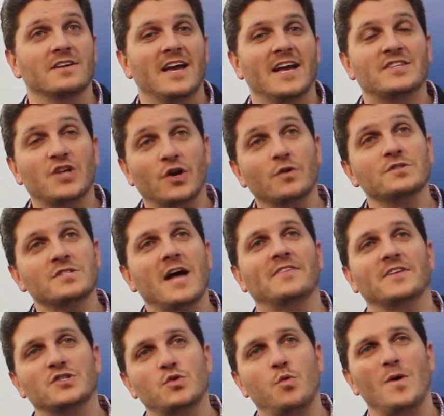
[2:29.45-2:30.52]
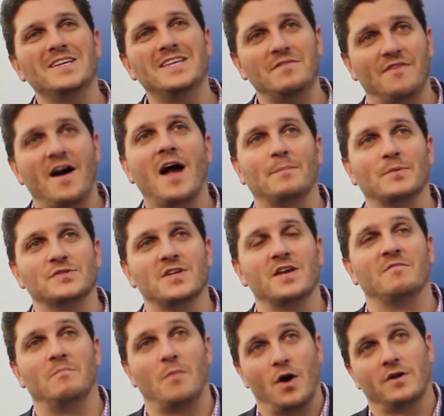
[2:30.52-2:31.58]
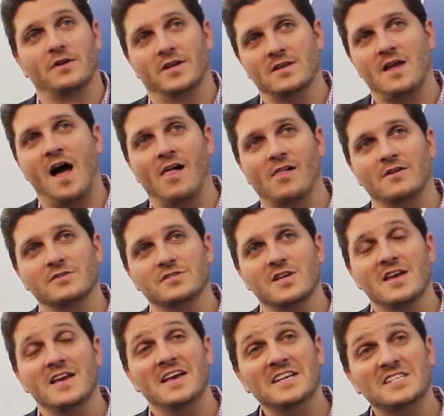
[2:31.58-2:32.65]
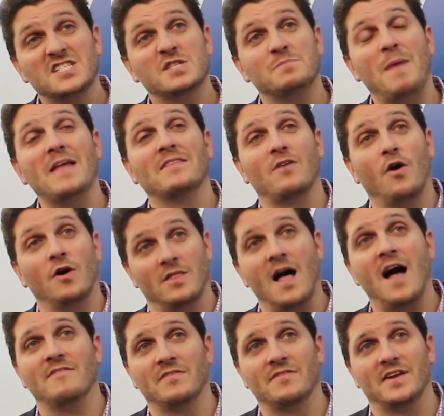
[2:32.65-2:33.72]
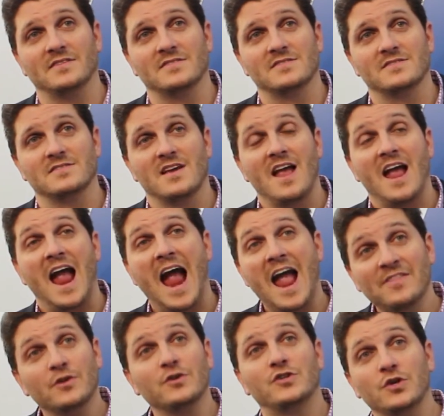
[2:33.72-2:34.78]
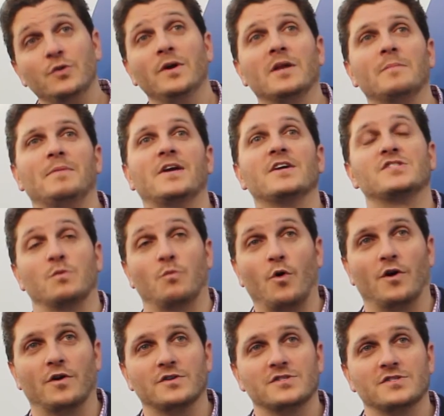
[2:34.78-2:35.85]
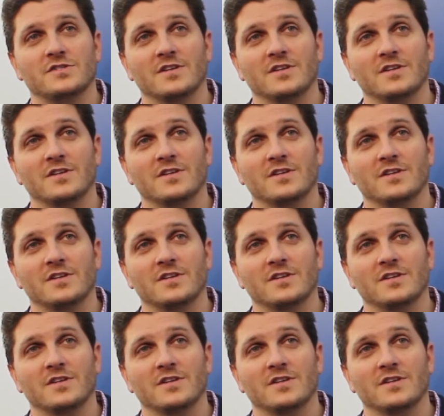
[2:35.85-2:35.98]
it turns out that 25% of marketing dollars is spent on live events. And they're doing it because it works.